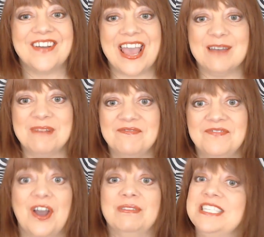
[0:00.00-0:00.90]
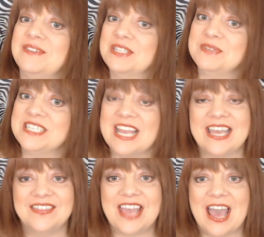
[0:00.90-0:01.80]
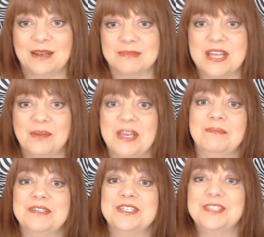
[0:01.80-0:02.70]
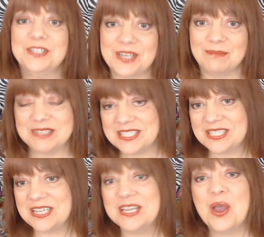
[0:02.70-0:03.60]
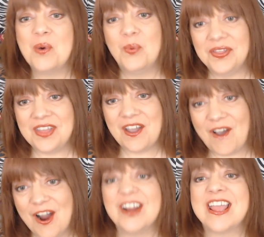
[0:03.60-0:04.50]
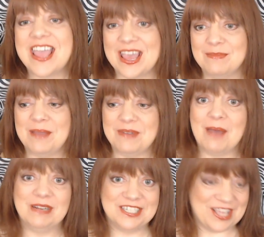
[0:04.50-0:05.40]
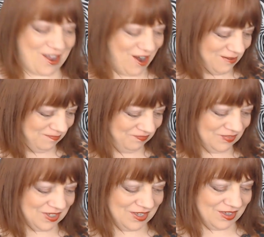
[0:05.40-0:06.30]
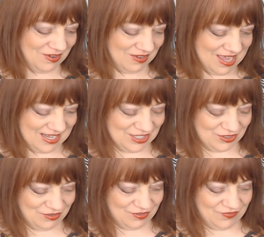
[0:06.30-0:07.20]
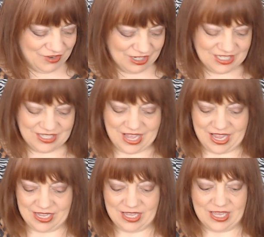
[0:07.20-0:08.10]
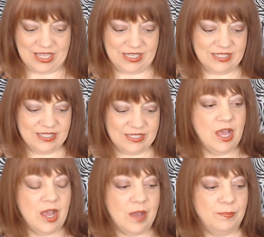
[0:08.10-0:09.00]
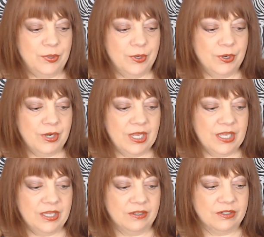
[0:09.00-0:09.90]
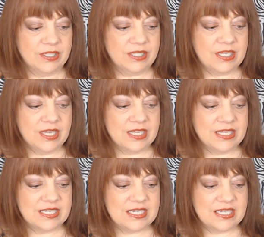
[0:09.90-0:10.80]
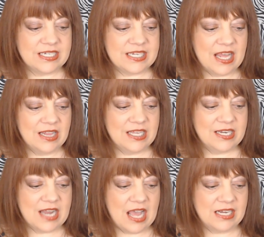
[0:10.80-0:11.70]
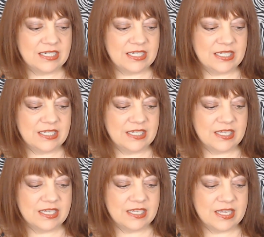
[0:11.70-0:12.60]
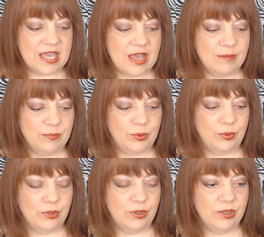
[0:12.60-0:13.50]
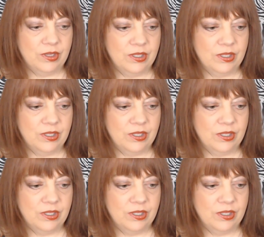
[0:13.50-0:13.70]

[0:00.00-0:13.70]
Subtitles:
I have my phone, so as we take out the items, I'll be able to look up to see what they are and maybe how much they are. Okay, so the first thing is a Pure Heals Centella 90 and pull.